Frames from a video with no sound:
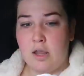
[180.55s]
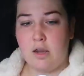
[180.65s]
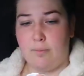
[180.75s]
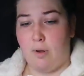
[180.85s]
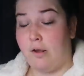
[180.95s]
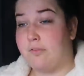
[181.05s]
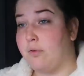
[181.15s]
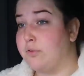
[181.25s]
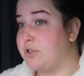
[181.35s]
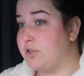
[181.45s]
your boss
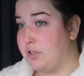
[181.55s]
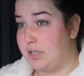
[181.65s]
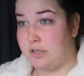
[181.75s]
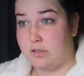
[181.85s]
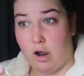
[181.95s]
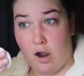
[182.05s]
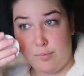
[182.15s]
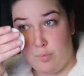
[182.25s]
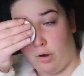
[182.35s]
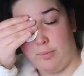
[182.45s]
told you you need to
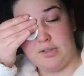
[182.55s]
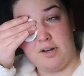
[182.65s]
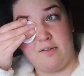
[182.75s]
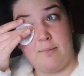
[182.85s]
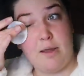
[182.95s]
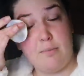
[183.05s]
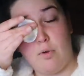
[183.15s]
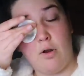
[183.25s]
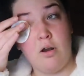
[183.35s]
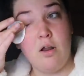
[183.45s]
talk more, participate
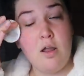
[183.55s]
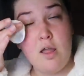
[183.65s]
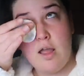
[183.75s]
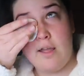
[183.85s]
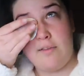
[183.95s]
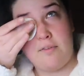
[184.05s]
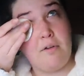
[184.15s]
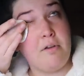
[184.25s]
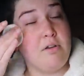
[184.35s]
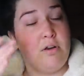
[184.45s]
more. And
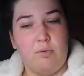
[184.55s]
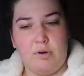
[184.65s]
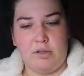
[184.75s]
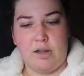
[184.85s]
so you don't want to